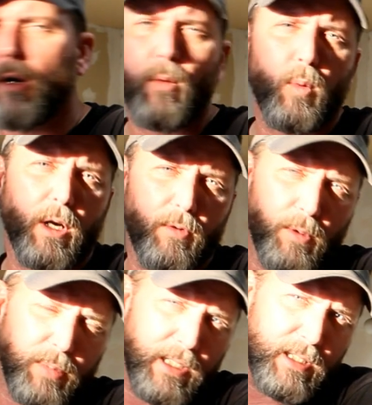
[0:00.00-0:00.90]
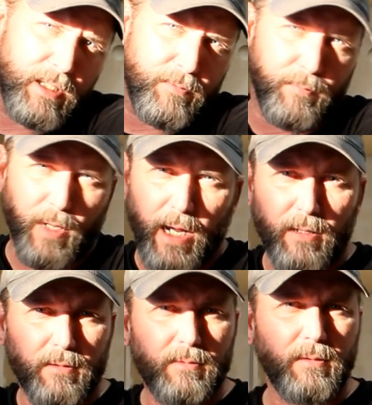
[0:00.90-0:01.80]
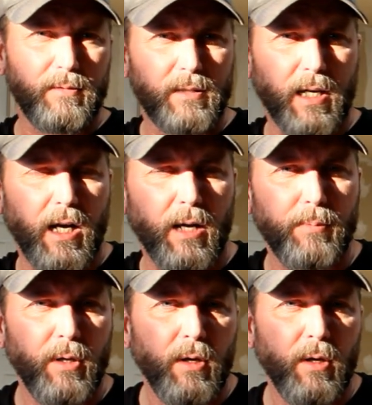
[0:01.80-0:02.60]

We're going to replace this vinyl top